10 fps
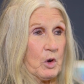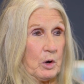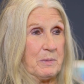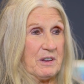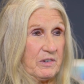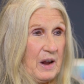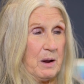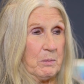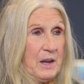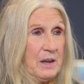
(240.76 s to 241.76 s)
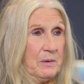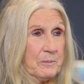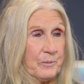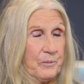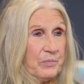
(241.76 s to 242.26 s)
got a big family,
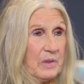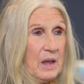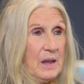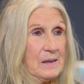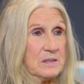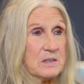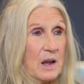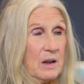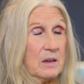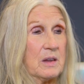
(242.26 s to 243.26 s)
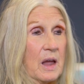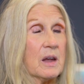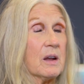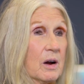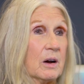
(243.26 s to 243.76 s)
and
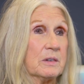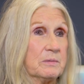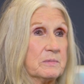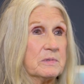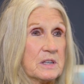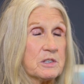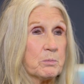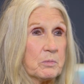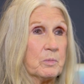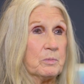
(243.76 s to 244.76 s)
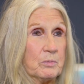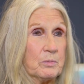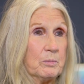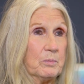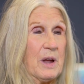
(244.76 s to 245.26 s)
I did some
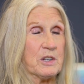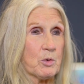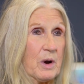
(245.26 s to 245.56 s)
major